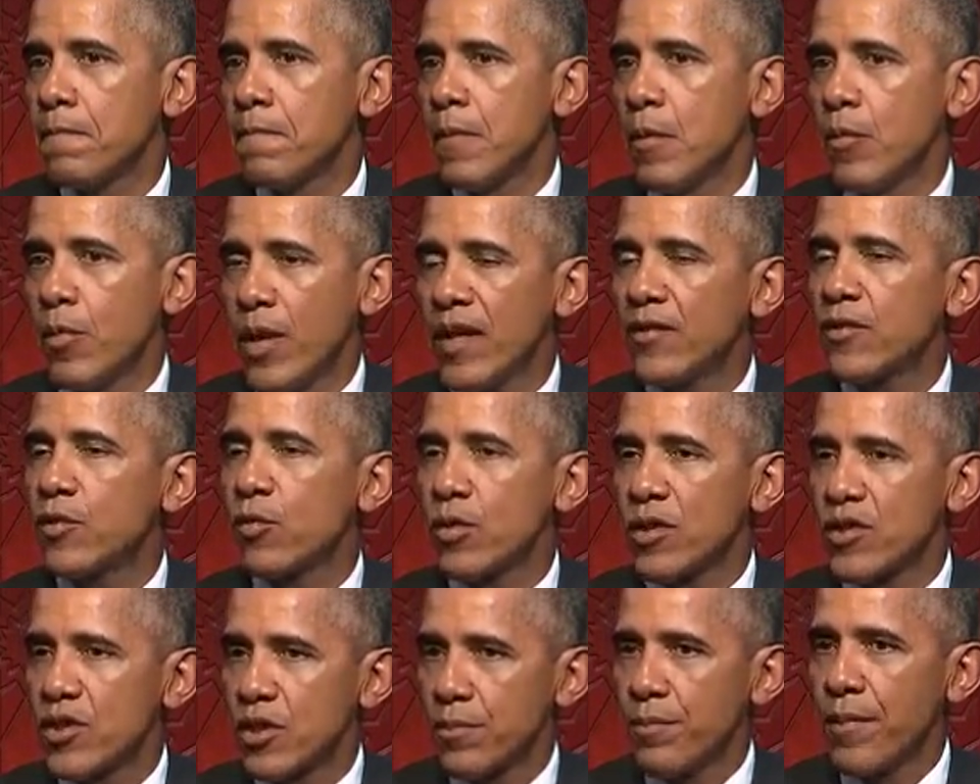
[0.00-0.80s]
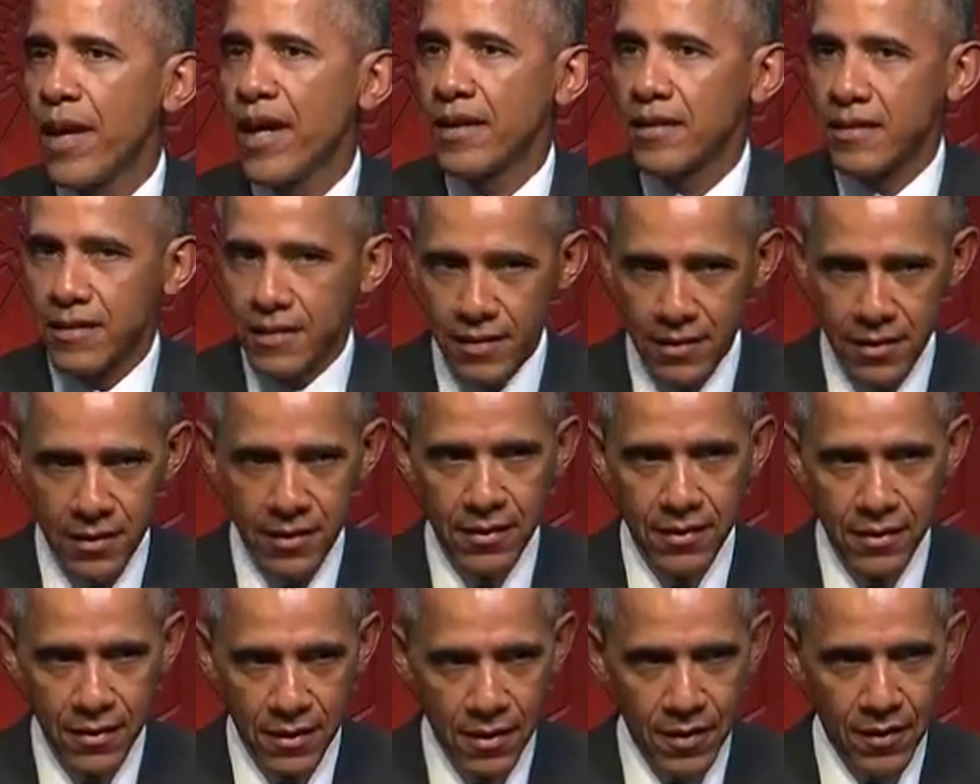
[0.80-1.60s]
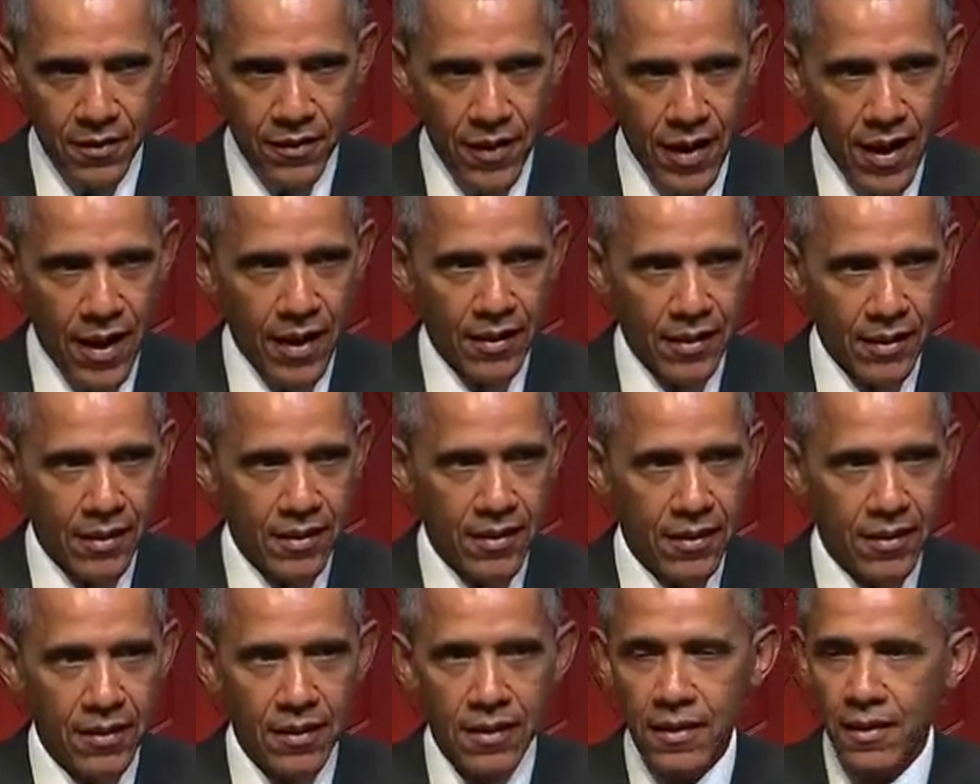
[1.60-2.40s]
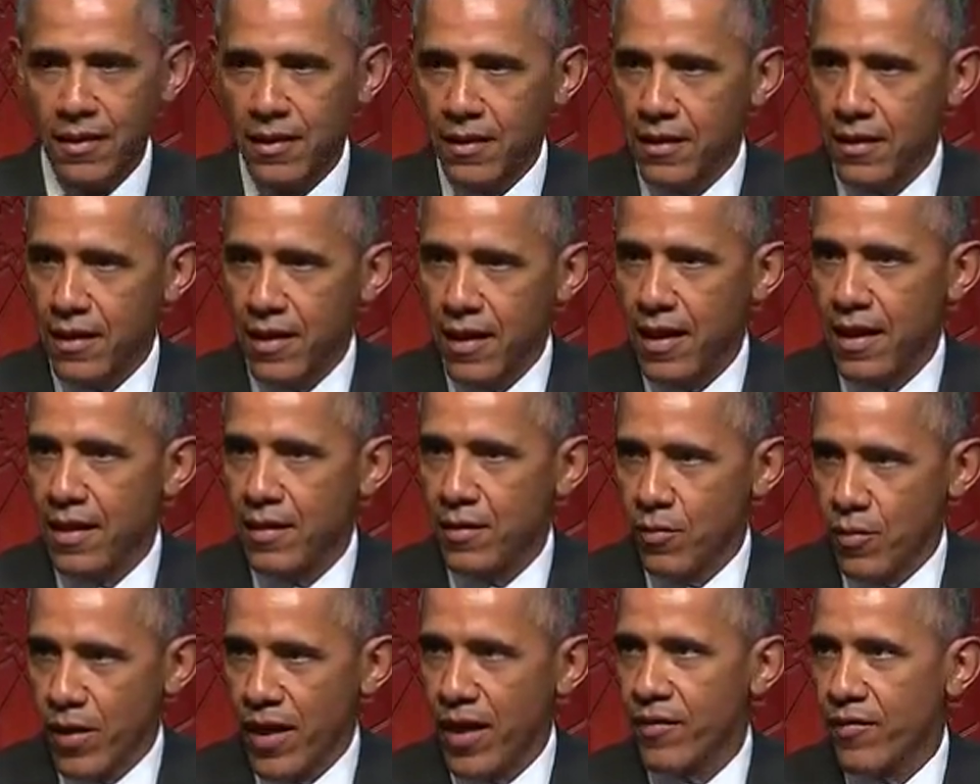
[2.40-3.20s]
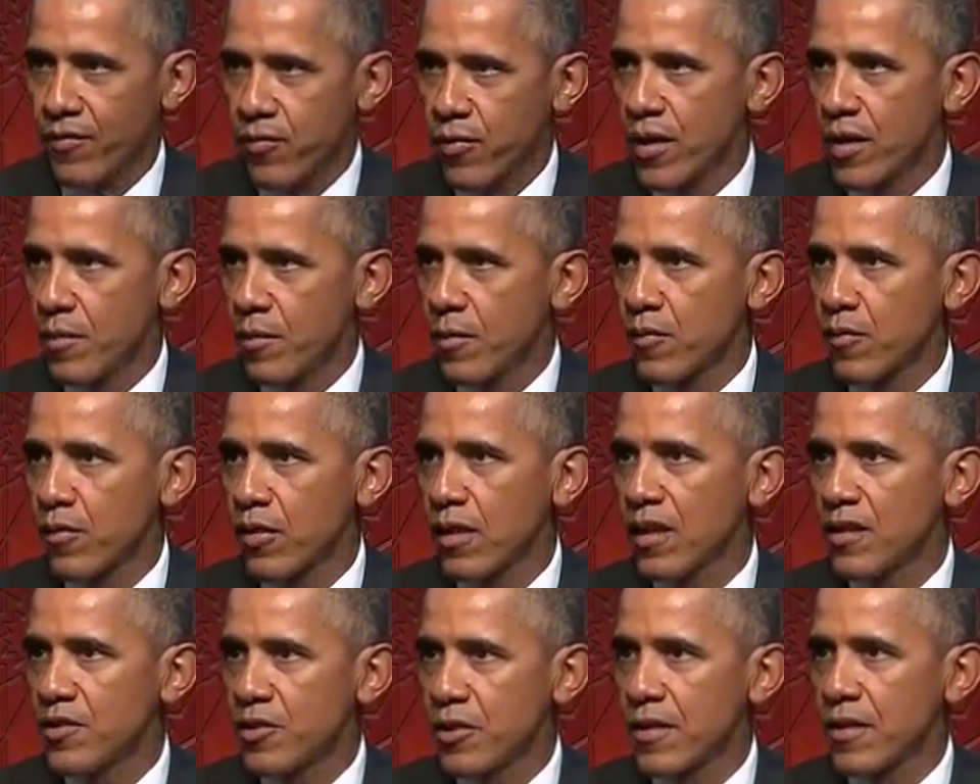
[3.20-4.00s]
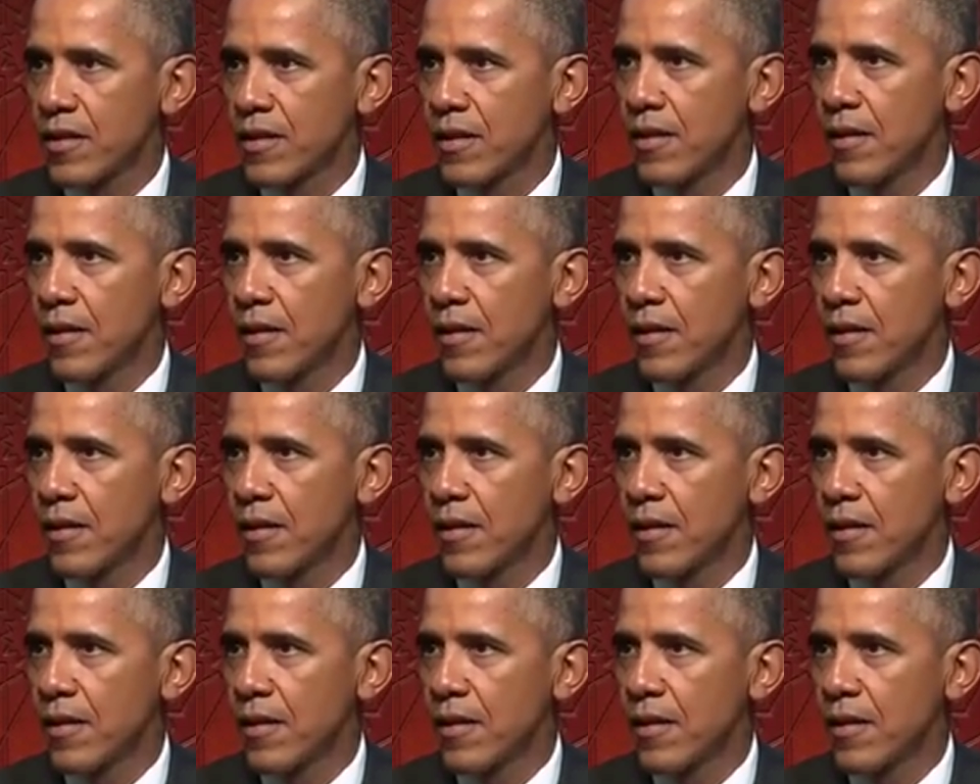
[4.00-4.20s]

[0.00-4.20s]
But we have to respect the fact that we have freedom of religion.